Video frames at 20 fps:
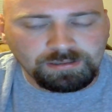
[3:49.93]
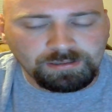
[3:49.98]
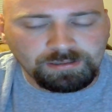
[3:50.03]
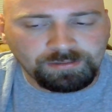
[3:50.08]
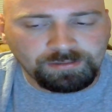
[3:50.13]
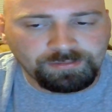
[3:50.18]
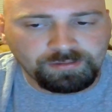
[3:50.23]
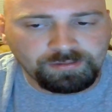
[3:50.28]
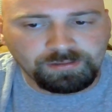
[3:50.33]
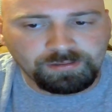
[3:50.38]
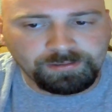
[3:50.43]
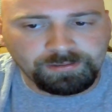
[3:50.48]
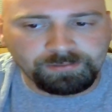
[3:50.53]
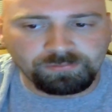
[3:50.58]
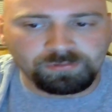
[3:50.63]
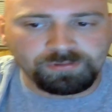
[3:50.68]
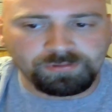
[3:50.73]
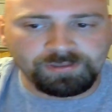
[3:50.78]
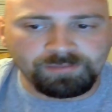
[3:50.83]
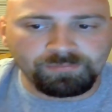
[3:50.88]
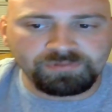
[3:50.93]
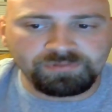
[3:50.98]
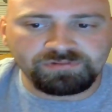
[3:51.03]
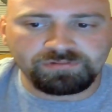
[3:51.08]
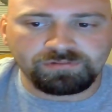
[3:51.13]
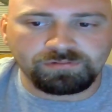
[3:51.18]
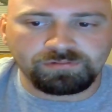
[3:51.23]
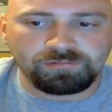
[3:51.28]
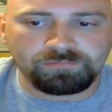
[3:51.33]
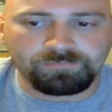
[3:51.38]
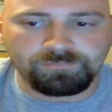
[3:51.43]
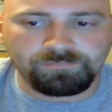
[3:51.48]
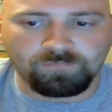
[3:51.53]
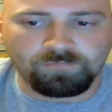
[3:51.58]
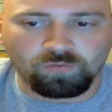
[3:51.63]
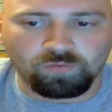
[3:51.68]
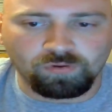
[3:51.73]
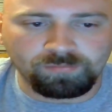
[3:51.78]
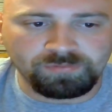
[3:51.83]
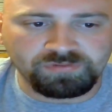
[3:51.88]
And then later on, he went to
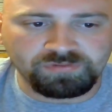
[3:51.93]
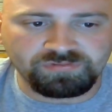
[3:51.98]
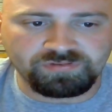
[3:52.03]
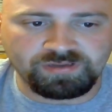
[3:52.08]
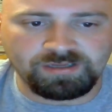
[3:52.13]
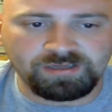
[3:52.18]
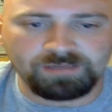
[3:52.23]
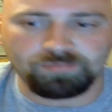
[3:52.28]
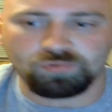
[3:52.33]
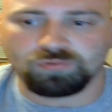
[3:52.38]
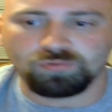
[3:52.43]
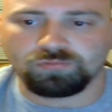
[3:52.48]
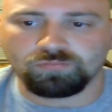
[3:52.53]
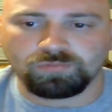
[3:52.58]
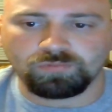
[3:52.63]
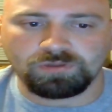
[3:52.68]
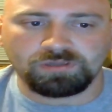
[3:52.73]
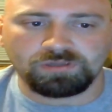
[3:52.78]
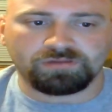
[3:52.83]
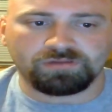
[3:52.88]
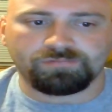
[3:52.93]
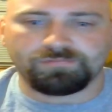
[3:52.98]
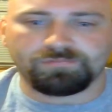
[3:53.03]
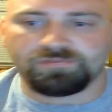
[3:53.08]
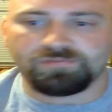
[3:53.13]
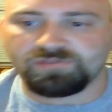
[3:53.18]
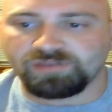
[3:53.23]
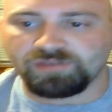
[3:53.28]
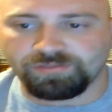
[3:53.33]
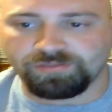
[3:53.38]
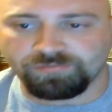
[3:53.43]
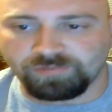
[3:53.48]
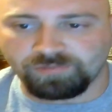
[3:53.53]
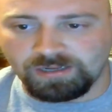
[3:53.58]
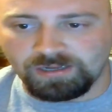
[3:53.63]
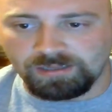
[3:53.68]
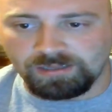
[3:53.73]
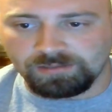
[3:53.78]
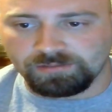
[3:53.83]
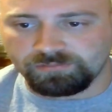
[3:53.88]
form a stable with Seth
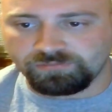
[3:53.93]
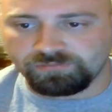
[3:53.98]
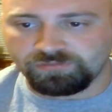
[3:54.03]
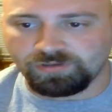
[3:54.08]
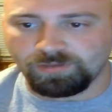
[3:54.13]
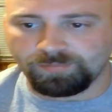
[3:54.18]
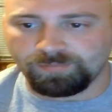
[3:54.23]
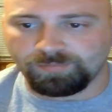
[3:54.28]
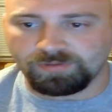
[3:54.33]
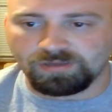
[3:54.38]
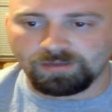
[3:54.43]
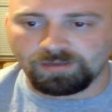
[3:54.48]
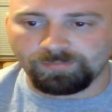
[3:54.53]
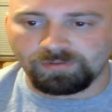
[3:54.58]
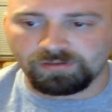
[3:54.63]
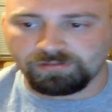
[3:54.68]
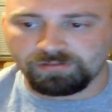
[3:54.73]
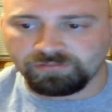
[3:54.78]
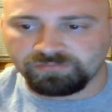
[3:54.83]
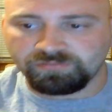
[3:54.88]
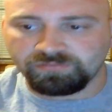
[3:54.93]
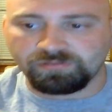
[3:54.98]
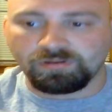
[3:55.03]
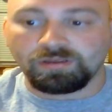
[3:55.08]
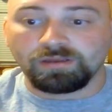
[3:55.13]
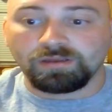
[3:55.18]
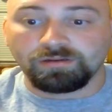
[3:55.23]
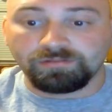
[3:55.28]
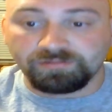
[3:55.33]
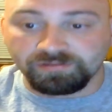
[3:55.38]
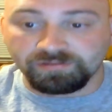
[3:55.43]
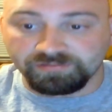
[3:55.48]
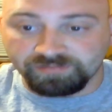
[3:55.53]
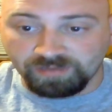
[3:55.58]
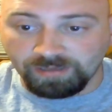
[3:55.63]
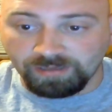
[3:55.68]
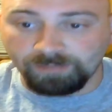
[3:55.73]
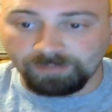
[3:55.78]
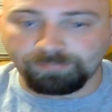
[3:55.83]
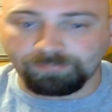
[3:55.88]
Rollins, becoming his
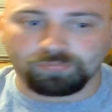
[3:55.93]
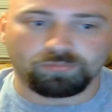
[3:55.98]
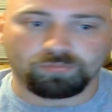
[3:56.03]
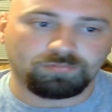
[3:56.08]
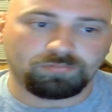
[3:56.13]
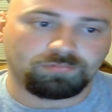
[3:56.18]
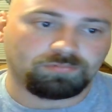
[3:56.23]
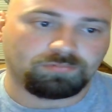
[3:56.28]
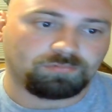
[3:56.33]
disciple.